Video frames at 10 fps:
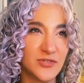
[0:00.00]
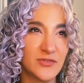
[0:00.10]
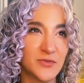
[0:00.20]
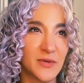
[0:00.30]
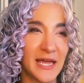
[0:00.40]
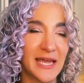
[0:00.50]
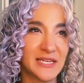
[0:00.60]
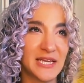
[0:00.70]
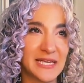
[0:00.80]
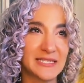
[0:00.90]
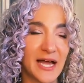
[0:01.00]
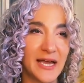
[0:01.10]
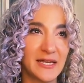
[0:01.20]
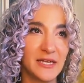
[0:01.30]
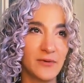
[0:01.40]
issues with
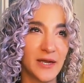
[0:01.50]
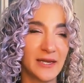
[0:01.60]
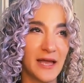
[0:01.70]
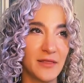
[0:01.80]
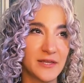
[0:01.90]
anxiety right now,